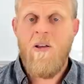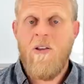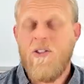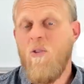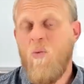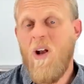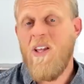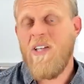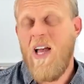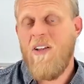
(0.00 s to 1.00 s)
So what
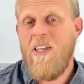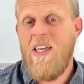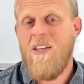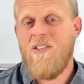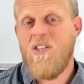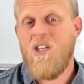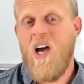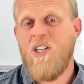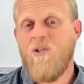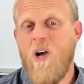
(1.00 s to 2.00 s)
exactly is the
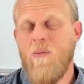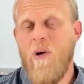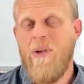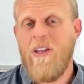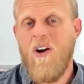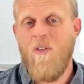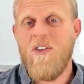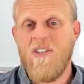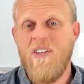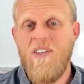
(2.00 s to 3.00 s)
charging rate? I mean,
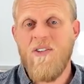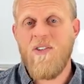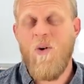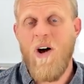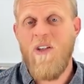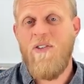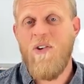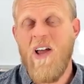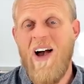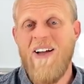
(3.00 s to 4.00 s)
obviously there's quite a few
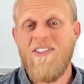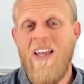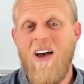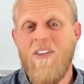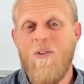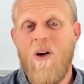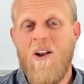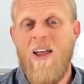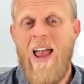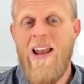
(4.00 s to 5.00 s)
cars now that run
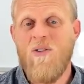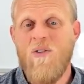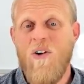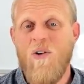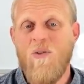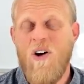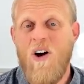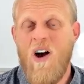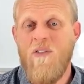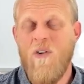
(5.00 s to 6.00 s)
on 800 volt
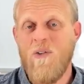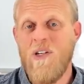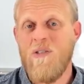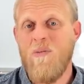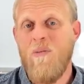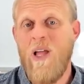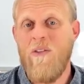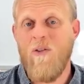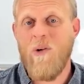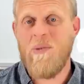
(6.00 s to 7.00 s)
high voltage
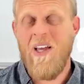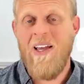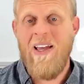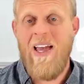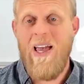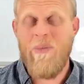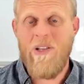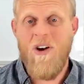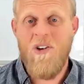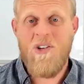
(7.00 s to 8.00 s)
platforms, but
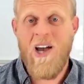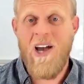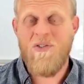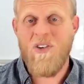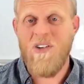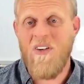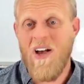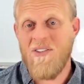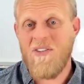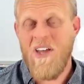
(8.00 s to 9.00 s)
don't charge very
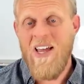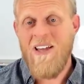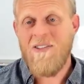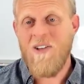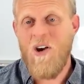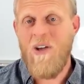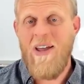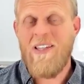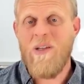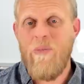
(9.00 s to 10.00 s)
fast. So
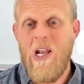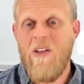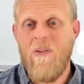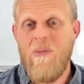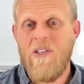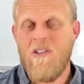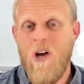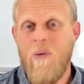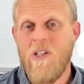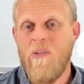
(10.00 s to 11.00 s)
it's a bit of a
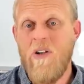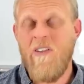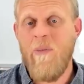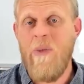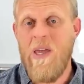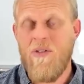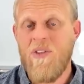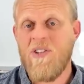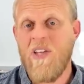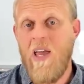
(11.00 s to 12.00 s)
misnomer. It's a bit of a myth
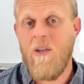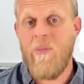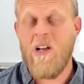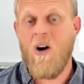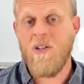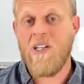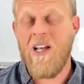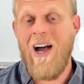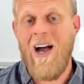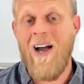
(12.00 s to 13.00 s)
to say that because a
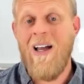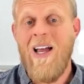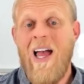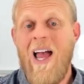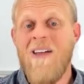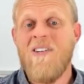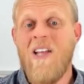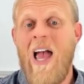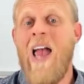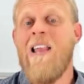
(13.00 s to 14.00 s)
car has
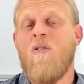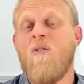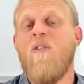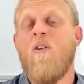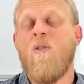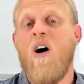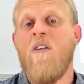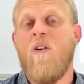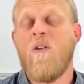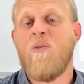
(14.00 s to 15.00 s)
an 800 volt high
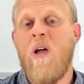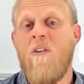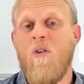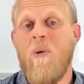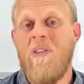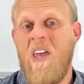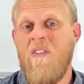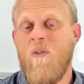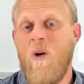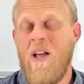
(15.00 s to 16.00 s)
voltage platform, it
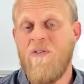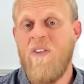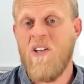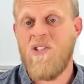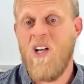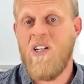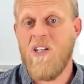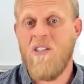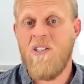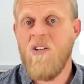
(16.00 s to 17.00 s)
therefore has fast charging,
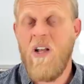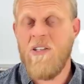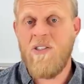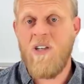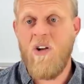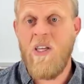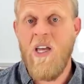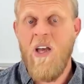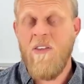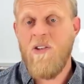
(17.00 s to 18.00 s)
because it's not necessarily,
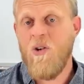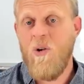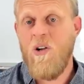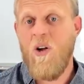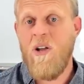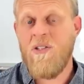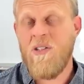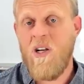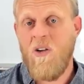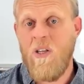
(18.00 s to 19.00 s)
the two are not
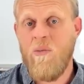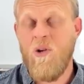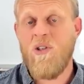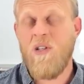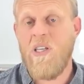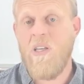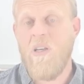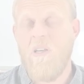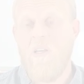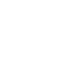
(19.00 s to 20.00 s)
necessarily mutually
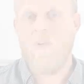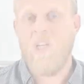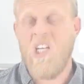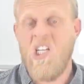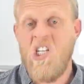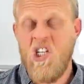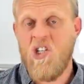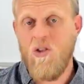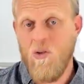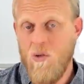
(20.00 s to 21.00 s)

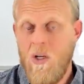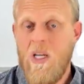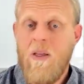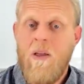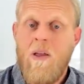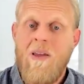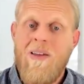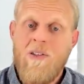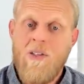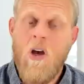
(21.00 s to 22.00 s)
conditional.
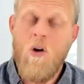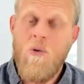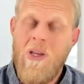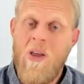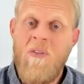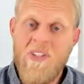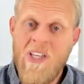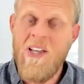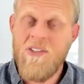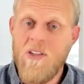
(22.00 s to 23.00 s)
So in this
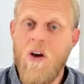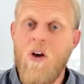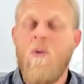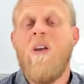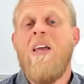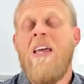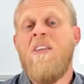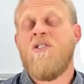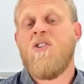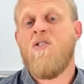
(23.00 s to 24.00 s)
case though, it
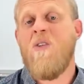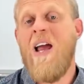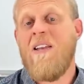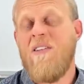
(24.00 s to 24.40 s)
is correct.